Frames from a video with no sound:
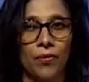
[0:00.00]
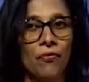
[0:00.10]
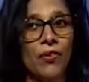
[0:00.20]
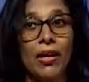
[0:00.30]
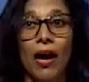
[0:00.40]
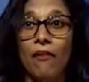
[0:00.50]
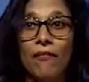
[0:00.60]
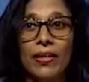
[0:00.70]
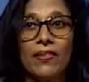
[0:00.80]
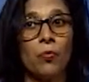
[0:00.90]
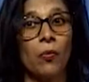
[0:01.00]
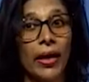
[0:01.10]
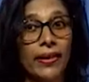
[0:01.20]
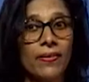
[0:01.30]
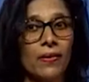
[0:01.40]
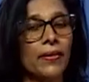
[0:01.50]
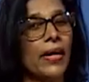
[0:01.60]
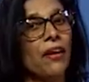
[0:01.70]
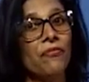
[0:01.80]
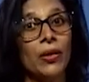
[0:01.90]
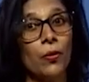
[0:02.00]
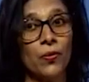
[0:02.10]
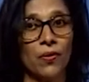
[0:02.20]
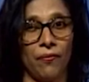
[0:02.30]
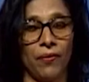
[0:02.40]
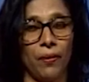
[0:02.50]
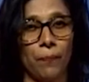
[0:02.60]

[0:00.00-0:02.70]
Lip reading: For love is wiser than philosophy.